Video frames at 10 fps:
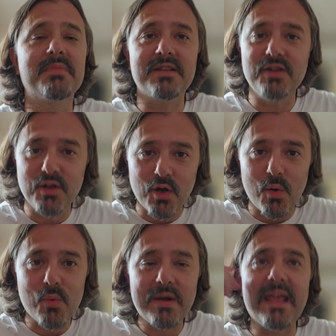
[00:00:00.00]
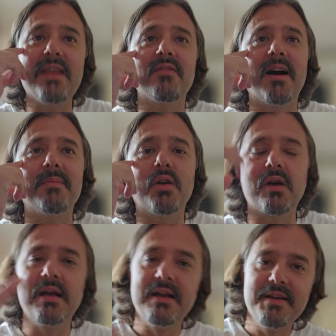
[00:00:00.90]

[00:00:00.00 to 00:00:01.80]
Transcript: but no native app lock.